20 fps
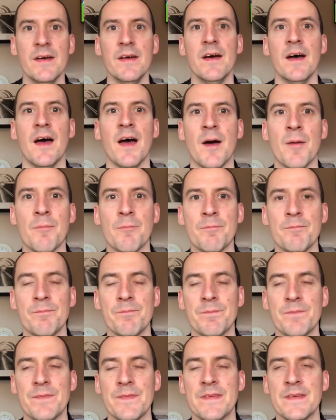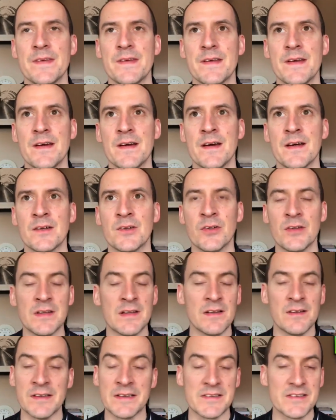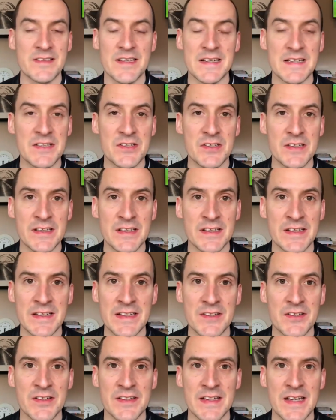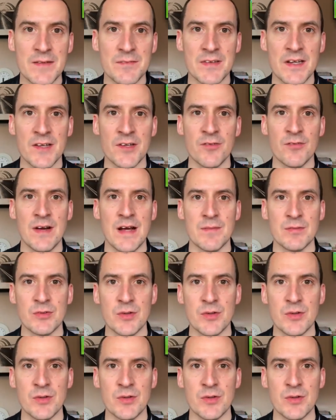Because, like I said, he could have kept it under wraps.